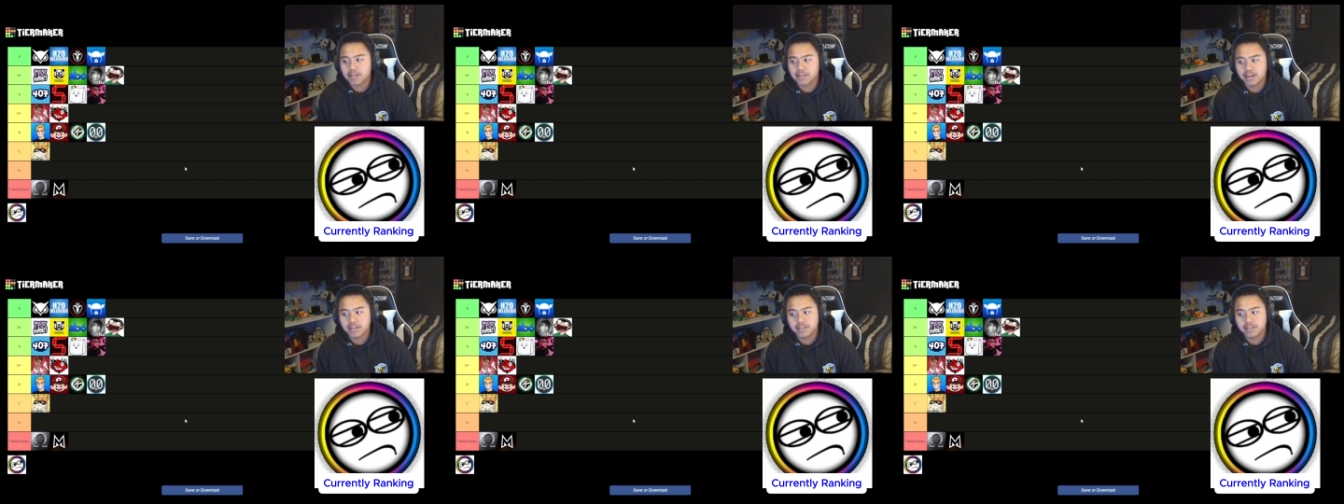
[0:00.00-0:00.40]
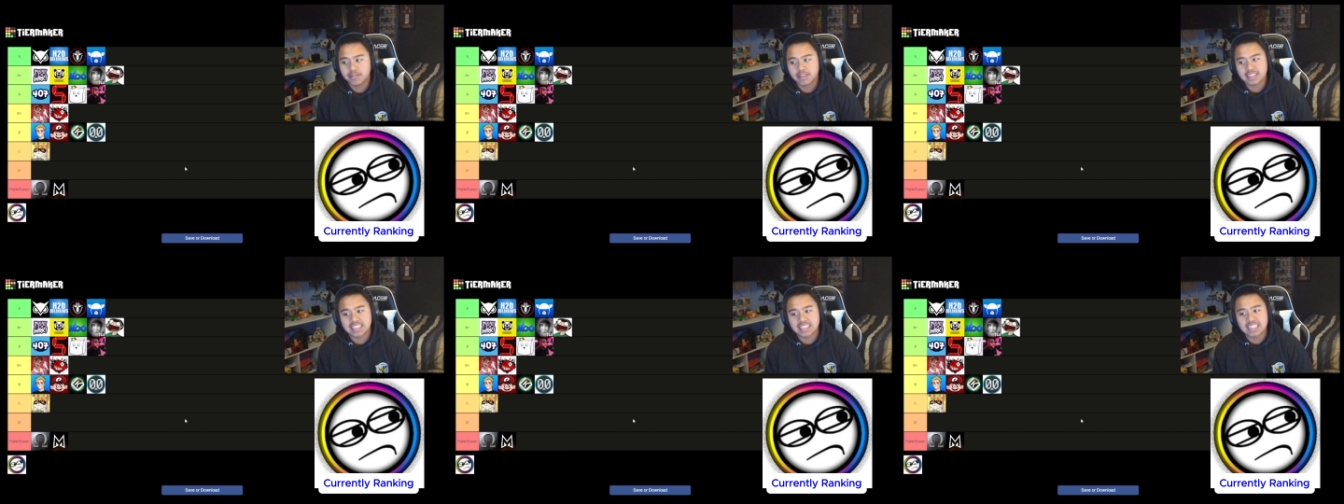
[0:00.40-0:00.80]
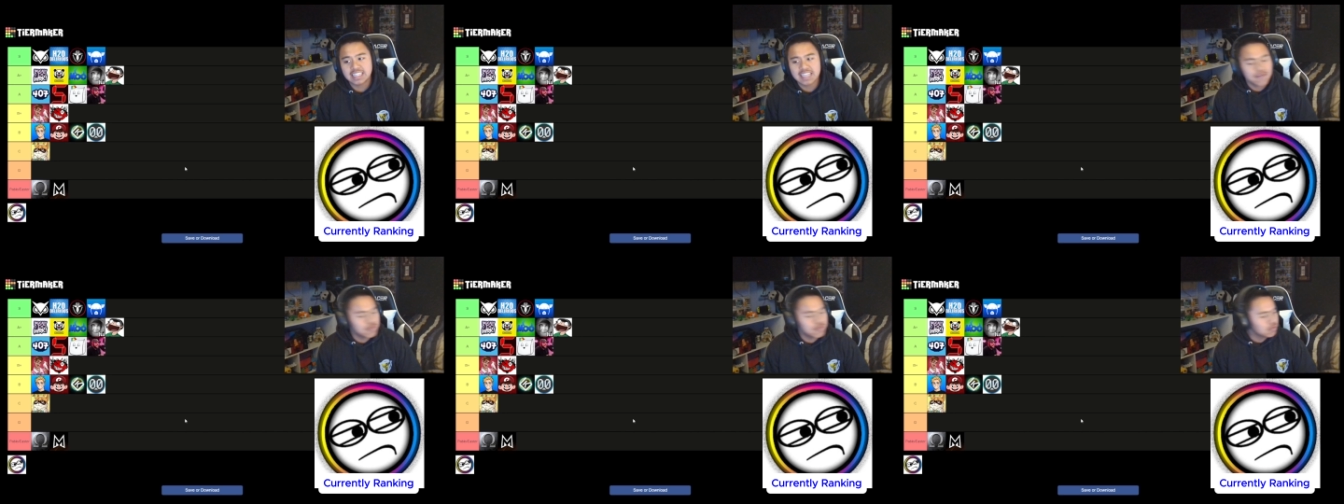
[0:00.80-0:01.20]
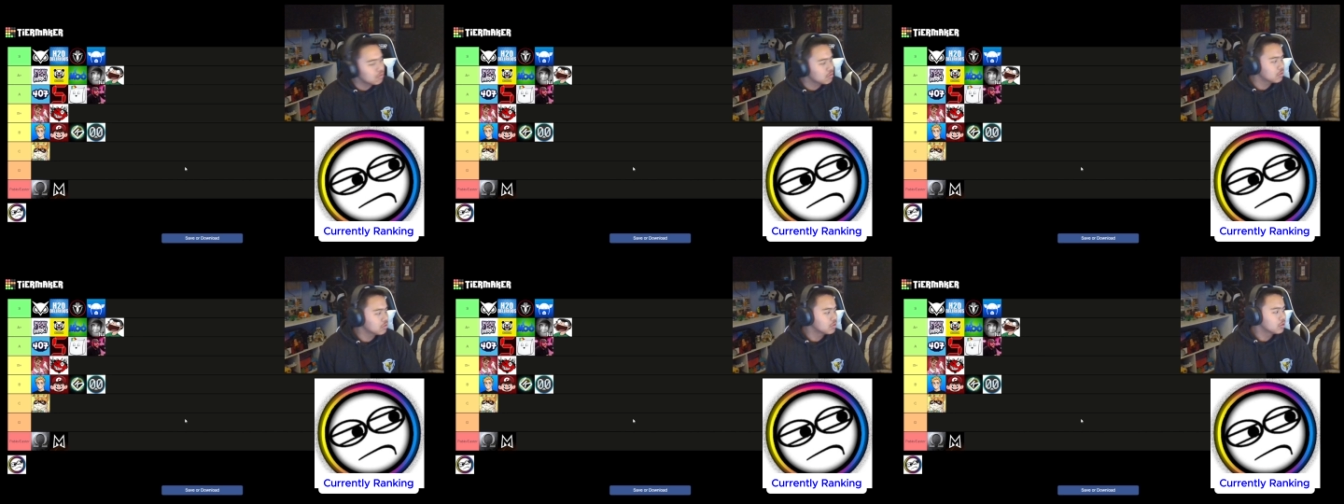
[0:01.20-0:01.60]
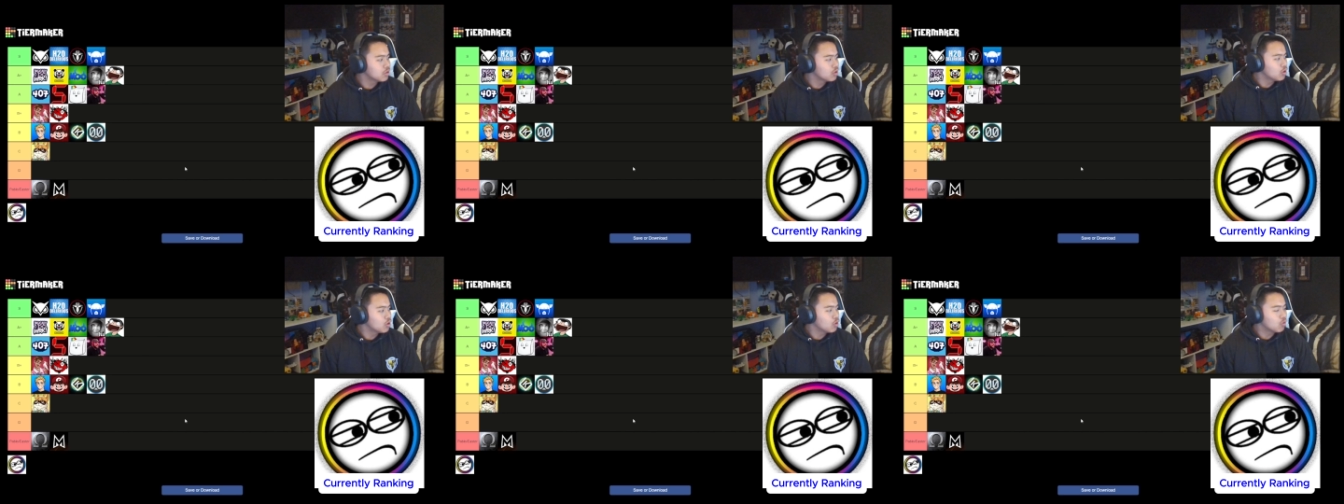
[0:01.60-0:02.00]
character that's never
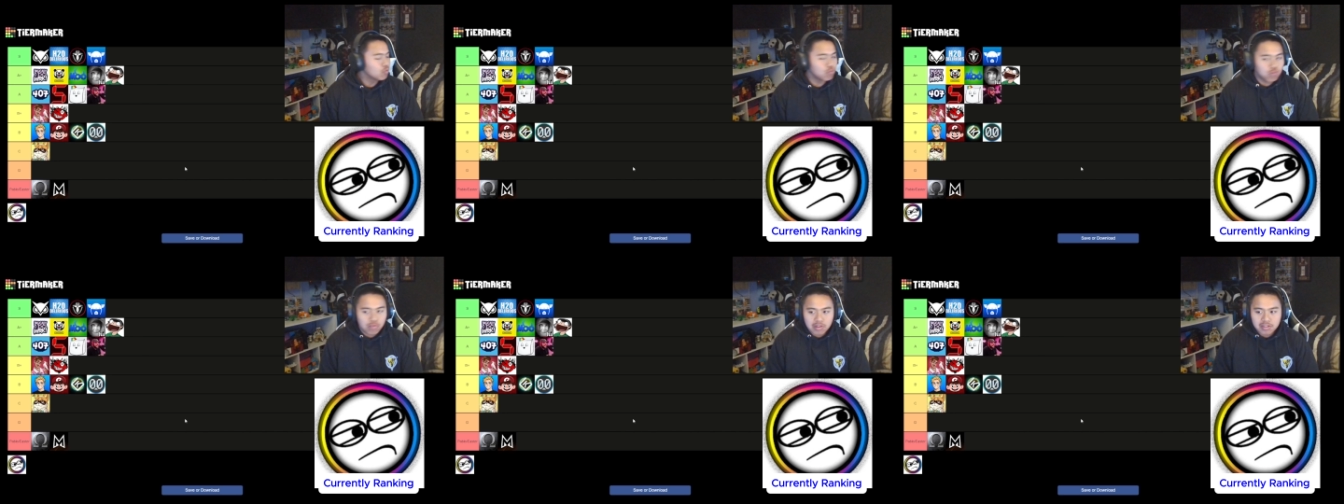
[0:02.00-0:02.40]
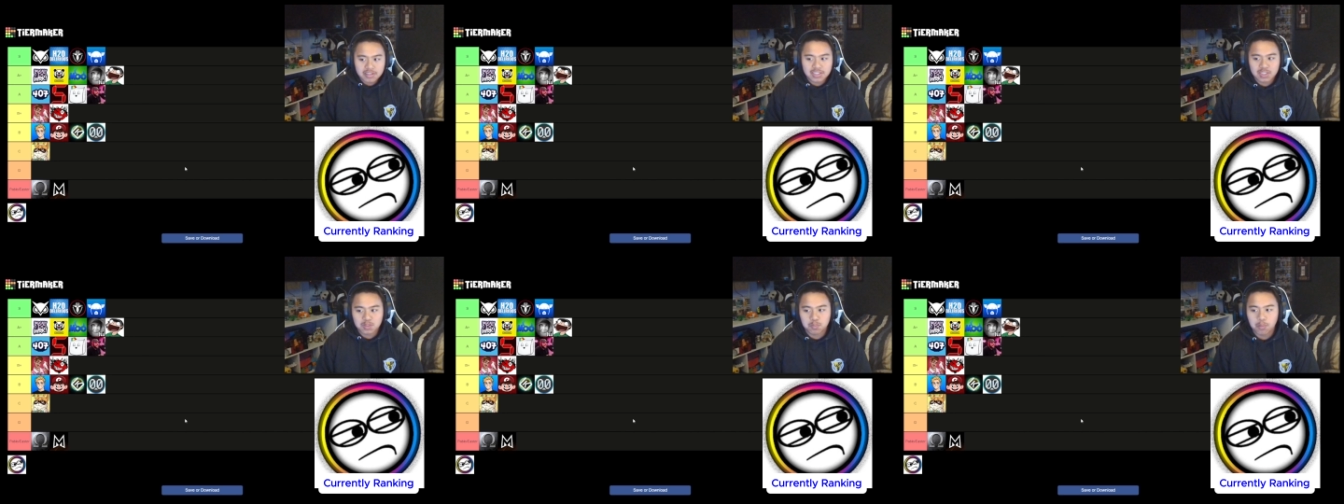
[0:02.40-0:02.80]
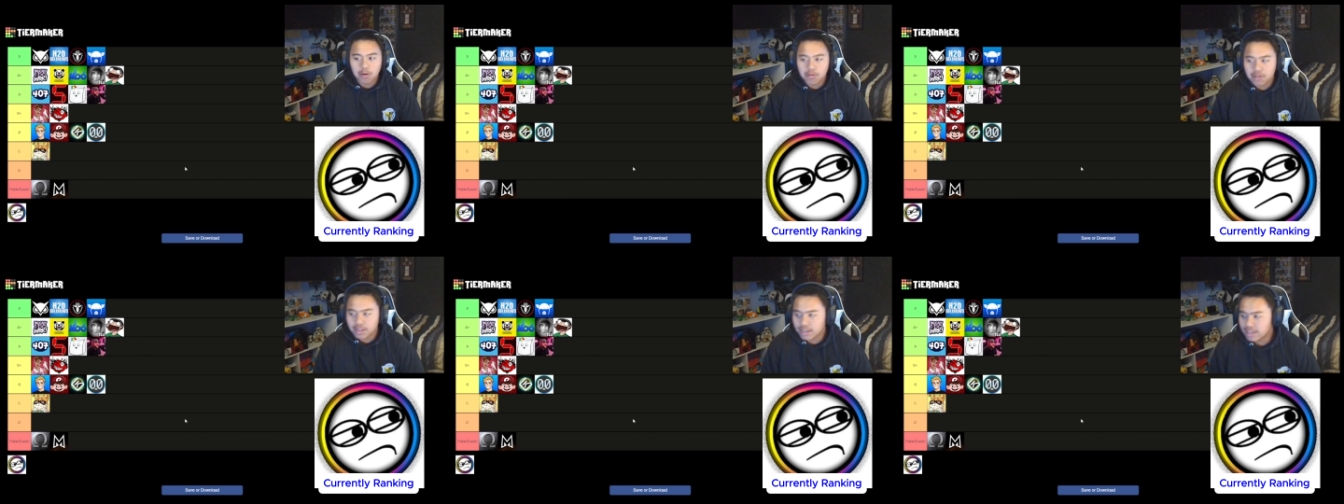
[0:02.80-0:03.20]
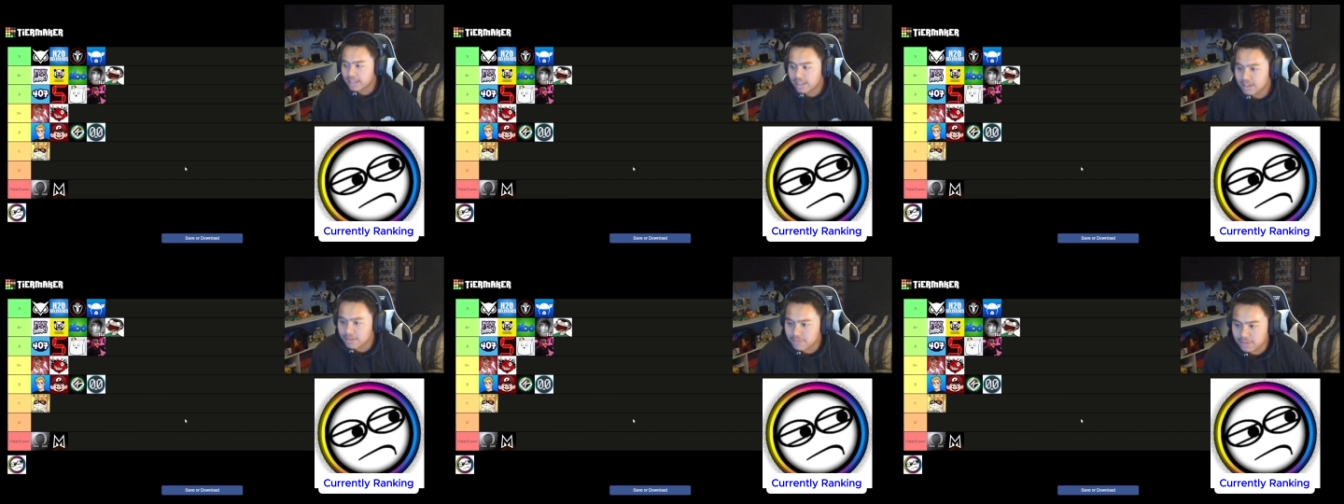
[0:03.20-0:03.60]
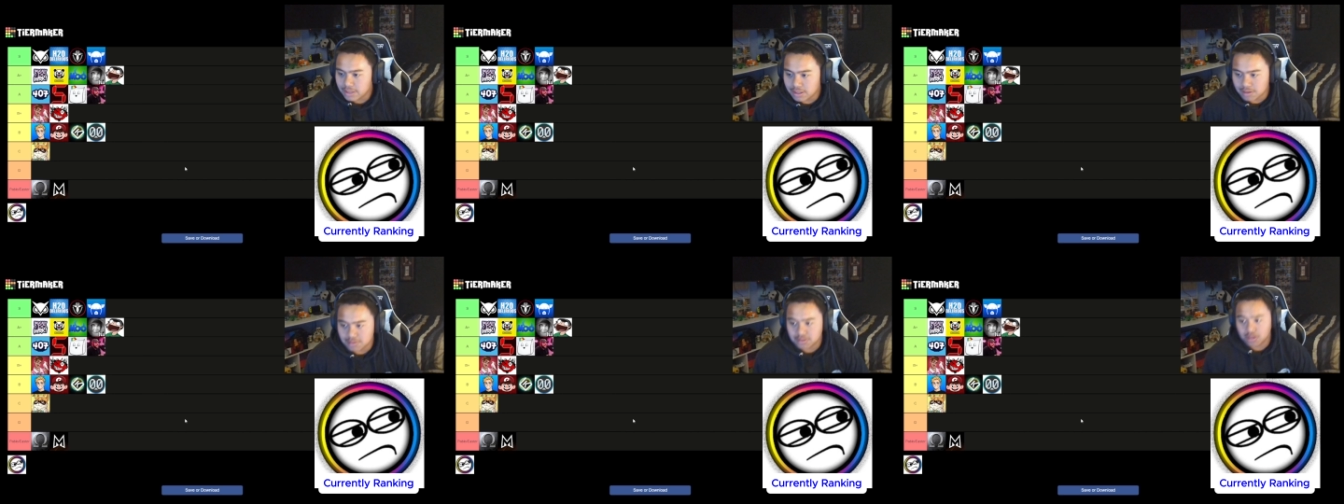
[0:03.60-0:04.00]
really spoken in any videos.